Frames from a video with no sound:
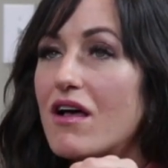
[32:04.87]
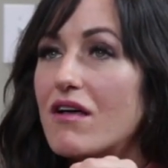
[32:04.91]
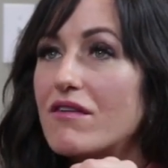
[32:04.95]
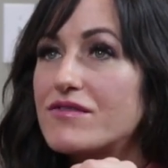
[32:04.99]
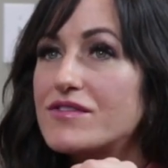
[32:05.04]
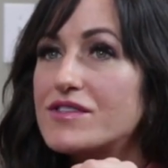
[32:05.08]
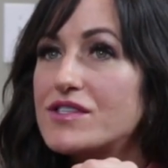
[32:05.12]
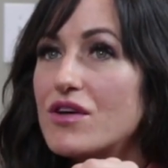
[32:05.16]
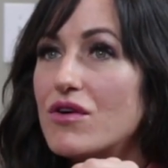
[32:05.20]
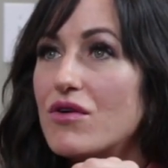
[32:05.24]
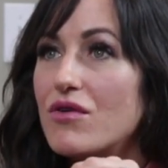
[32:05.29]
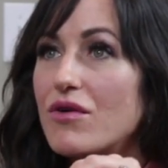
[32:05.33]

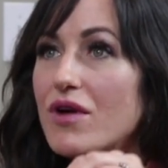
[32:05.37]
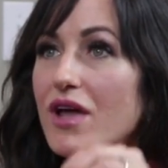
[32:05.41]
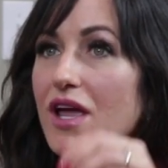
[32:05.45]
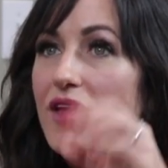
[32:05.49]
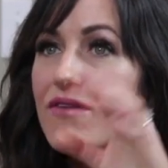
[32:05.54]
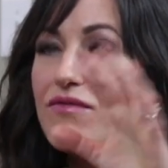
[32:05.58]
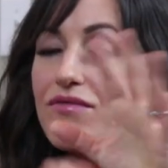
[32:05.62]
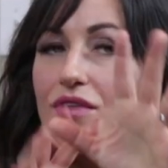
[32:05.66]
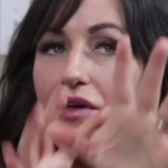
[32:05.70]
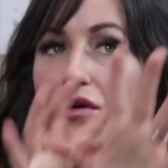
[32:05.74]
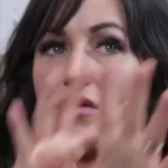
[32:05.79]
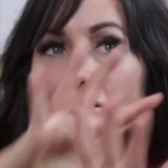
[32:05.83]
So if
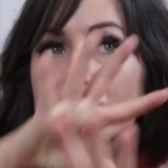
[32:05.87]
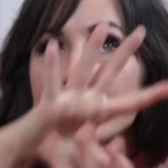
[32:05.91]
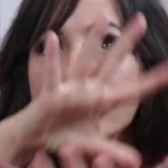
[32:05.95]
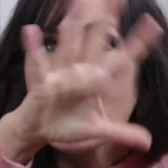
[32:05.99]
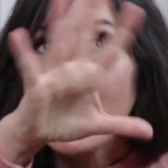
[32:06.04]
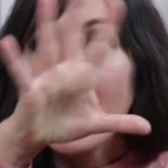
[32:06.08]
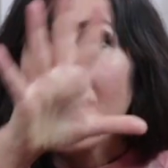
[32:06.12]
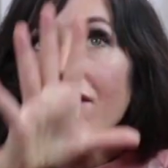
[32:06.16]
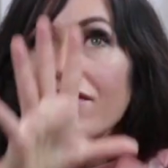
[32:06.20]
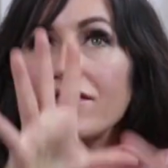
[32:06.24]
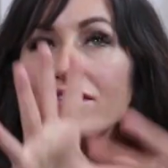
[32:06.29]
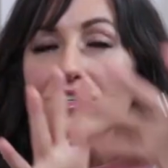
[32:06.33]
those
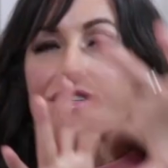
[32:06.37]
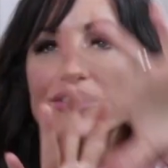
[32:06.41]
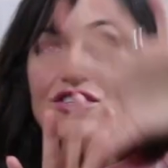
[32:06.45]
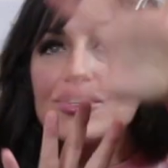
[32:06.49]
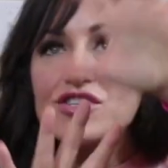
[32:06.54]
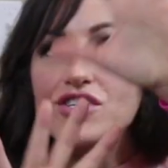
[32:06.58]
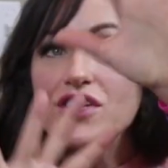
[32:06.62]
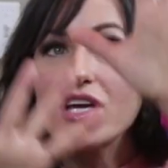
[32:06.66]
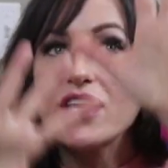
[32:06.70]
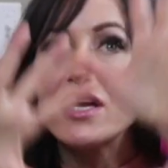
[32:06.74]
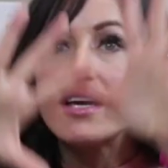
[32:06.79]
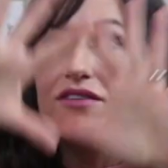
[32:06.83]
have to
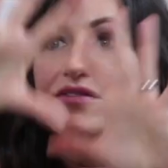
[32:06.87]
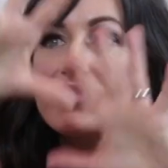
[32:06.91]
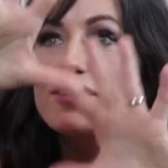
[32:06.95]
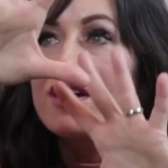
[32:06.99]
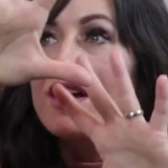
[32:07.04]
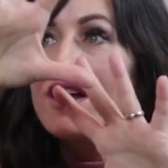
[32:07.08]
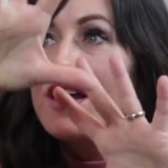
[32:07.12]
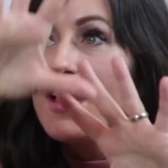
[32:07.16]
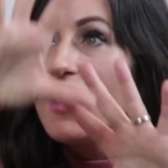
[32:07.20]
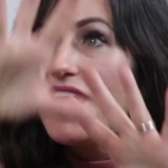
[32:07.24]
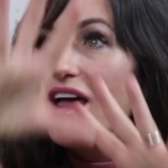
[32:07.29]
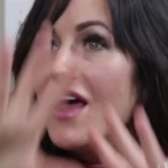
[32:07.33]
shift,
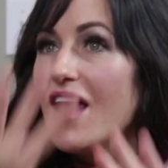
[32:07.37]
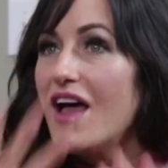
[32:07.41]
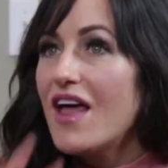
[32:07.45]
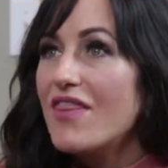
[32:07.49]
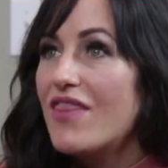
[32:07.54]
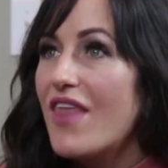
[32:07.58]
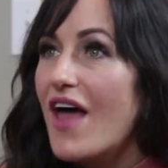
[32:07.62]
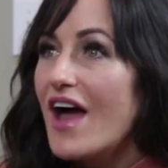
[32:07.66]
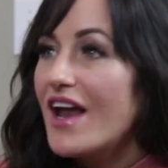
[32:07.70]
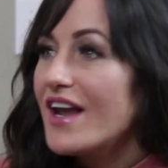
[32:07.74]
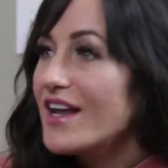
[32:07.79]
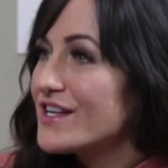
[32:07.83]

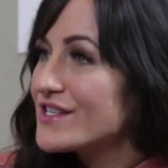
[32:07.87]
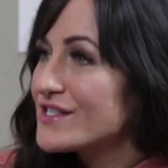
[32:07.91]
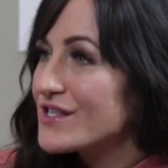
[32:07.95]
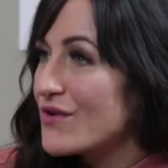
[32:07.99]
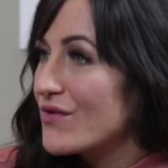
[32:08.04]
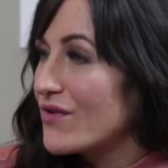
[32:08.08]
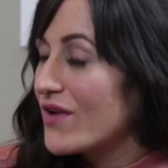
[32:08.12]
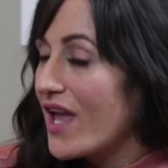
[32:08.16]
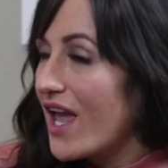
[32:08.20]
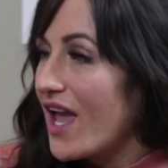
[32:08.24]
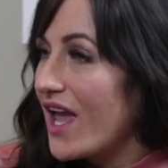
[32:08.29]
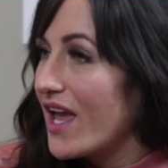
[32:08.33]
that is
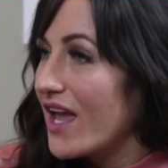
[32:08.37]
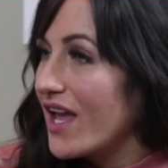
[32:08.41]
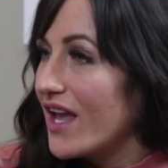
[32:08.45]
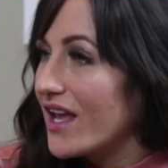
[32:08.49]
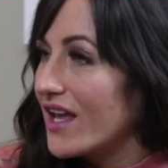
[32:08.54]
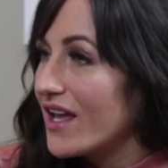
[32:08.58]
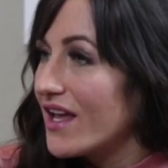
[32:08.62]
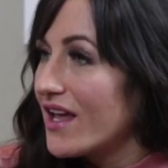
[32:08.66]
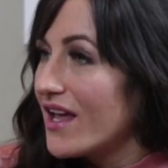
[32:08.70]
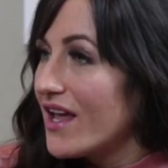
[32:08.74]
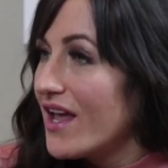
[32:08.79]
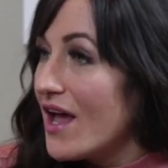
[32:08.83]
okay.
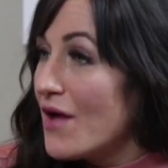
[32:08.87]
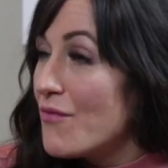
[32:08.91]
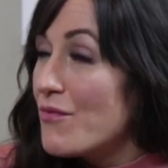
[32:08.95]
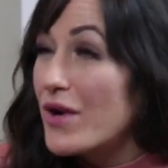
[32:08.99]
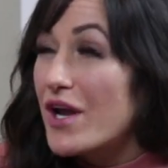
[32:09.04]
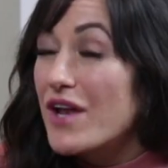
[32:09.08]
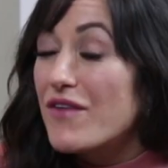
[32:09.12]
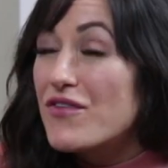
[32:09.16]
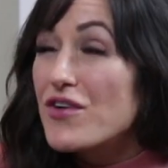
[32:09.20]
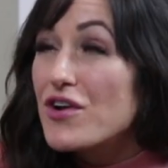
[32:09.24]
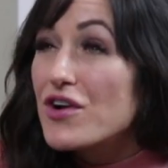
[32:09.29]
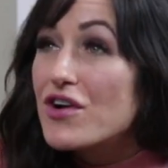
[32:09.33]
But if
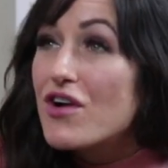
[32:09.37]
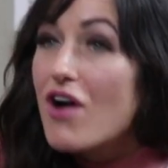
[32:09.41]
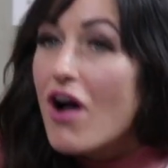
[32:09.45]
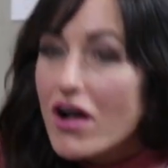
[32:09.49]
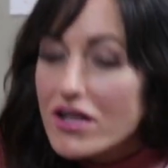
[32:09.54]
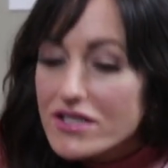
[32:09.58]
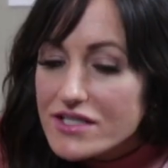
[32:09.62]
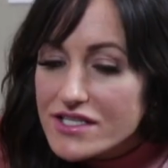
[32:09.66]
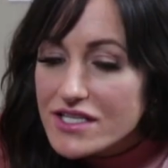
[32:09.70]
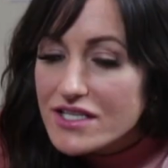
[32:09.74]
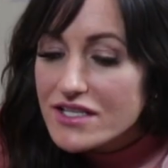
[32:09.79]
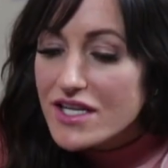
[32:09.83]
you're
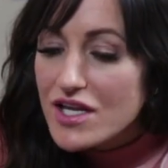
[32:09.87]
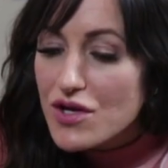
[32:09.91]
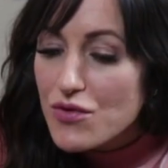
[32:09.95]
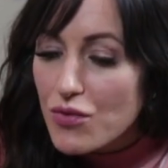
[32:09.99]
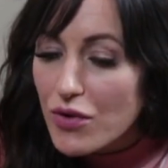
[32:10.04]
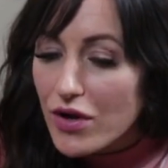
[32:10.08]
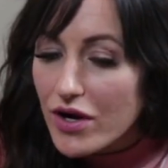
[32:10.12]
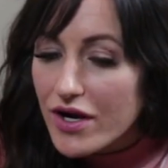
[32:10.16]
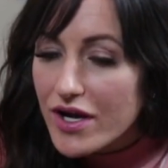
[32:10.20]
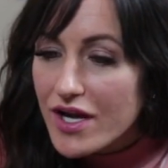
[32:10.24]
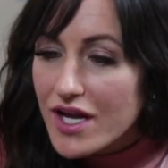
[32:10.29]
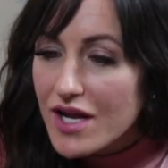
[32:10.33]
constantly
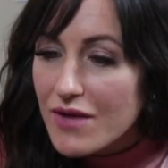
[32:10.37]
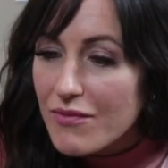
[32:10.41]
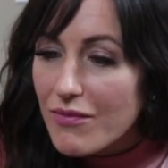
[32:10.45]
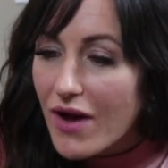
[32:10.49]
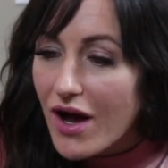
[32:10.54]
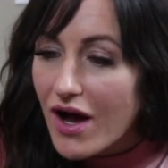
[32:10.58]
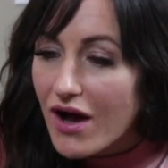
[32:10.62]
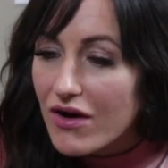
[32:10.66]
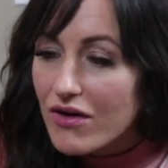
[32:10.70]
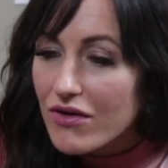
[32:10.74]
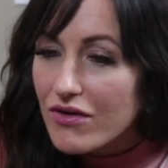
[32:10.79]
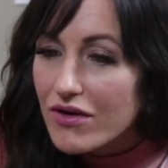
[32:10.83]
worrying
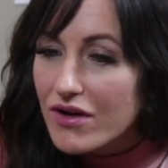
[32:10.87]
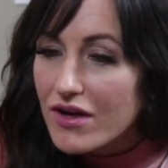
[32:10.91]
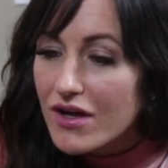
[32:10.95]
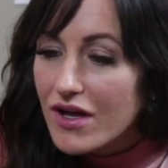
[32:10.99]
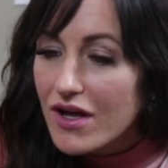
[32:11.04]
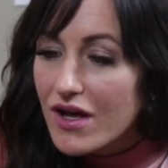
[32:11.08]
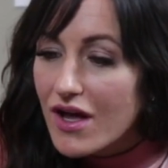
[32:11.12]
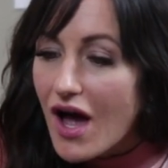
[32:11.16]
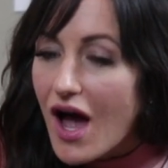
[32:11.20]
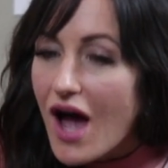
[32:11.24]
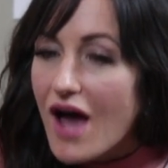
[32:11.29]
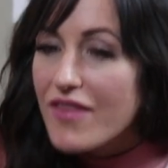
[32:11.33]
about
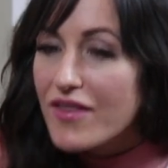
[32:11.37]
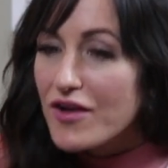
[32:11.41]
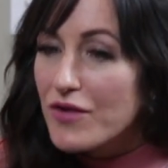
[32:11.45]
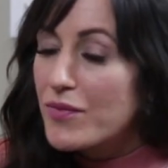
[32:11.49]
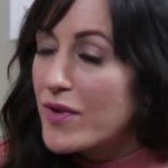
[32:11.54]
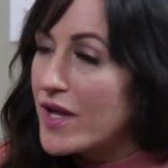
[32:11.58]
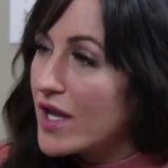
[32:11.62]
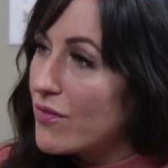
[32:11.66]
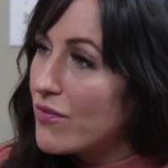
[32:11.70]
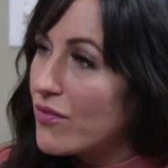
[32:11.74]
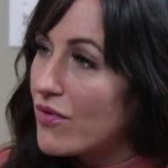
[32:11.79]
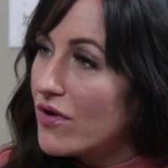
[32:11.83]
other
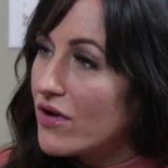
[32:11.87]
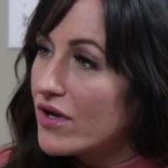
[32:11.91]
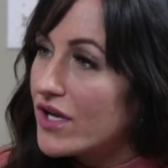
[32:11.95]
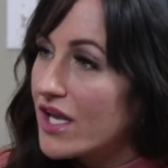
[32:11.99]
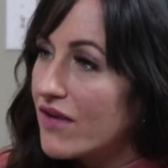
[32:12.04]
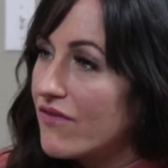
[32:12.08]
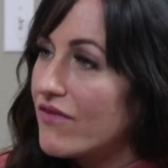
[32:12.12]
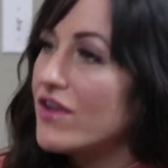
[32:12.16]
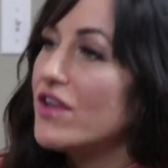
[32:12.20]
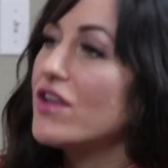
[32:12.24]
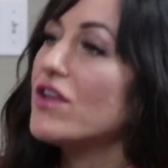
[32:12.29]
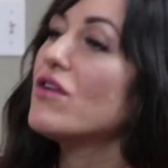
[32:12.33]
people
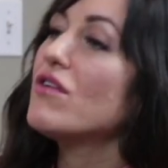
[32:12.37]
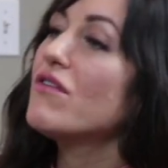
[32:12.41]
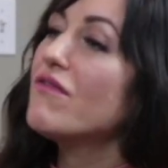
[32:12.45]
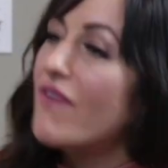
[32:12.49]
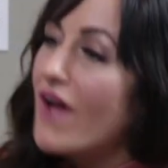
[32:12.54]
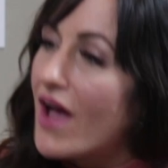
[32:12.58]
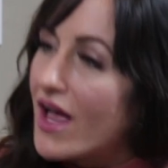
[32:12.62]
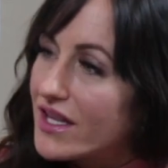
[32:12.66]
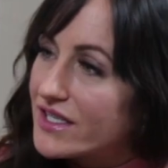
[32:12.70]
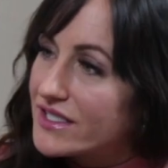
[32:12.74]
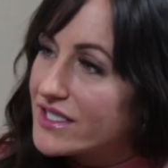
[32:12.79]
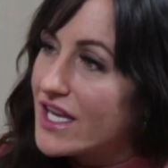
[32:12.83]
giving you
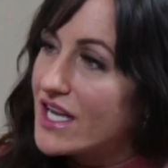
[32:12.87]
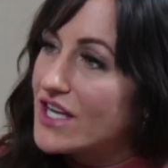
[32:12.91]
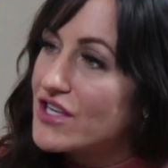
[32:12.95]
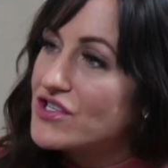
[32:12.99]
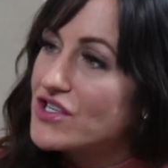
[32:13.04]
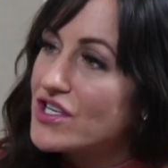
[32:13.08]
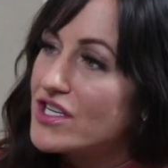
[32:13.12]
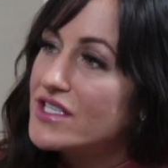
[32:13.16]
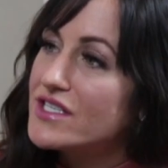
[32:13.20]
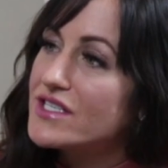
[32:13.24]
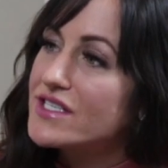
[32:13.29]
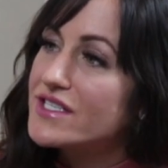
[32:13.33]

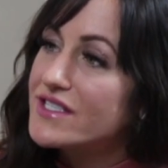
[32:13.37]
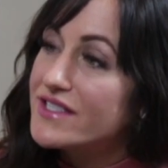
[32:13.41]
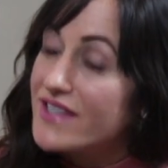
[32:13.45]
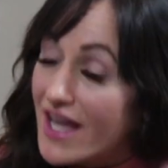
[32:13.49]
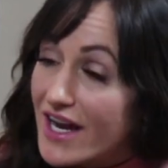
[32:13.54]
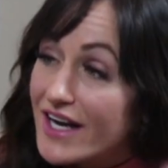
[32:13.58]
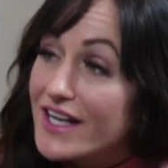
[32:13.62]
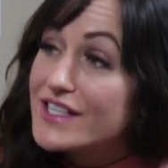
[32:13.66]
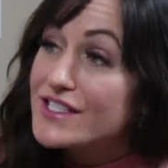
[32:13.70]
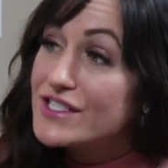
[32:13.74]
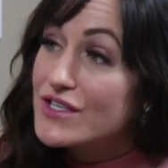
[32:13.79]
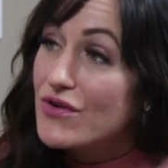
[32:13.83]
validation that
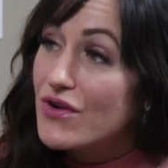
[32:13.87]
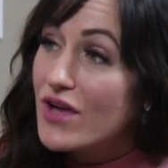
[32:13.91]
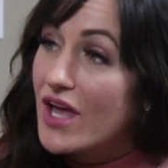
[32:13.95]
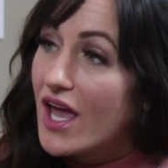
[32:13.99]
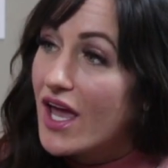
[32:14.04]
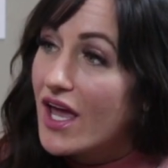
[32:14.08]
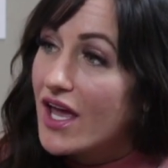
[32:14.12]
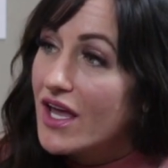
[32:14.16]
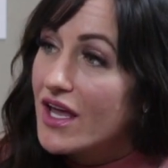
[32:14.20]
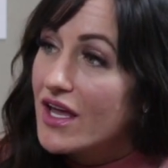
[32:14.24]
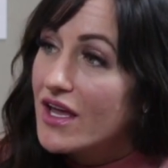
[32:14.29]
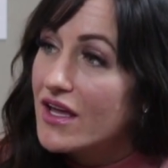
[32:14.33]
it's
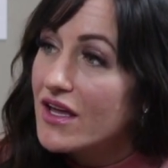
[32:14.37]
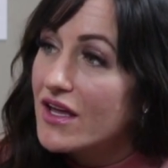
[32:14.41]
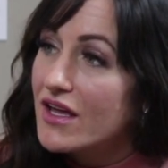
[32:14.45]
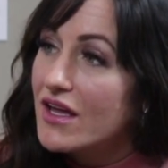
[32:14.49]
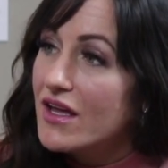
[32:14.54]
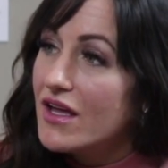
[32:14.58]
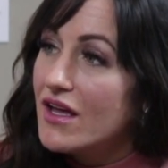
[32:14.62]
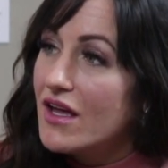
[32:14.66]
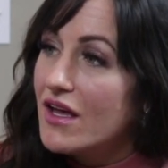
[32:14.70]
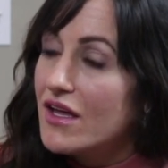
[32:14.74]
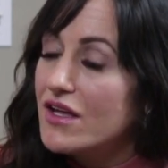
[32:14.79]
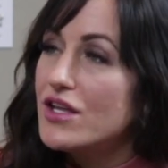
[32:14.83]
okay,
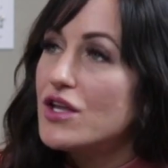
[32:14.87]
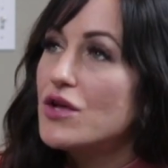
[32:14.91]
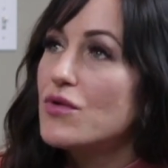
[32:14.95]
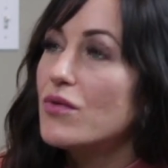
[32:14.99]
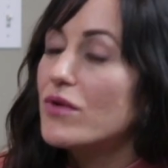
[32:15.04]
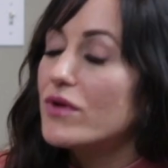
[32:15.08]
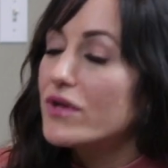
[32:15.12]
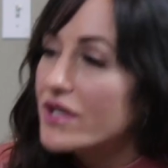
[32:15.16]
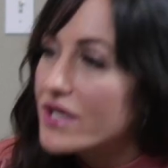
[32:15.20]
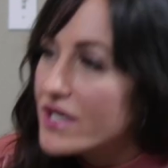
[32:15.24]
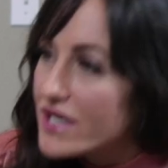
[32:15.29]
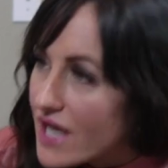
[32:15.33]
you will
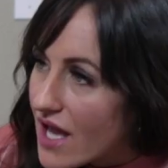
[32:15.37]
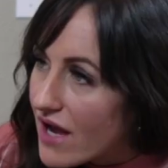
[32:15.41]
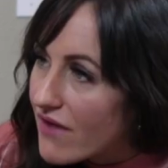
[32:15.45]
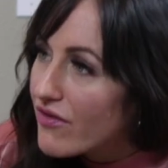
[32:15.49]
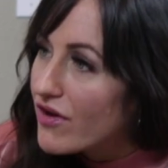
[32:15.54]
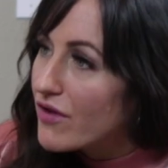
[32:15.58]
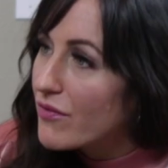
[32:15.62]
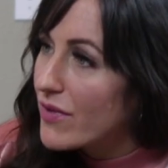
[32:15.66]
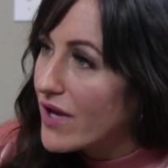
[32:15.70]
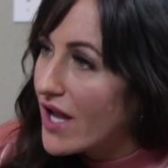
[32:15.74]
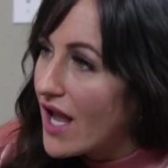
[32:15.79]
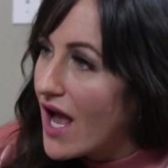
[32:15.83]
never
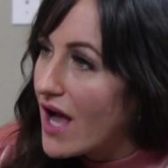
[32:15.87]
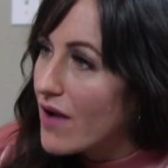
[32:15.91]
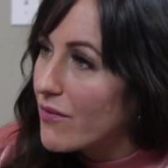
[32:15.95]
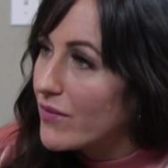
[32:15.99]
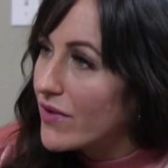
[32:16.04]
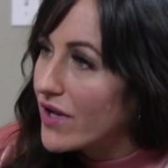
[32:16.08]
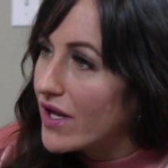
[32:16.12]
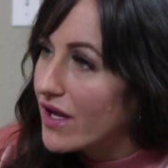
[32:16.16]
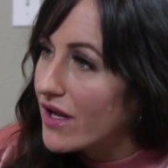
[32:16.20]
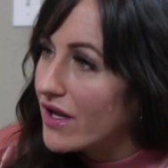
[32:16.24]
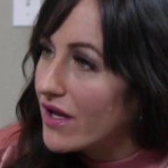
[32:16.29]
be happy.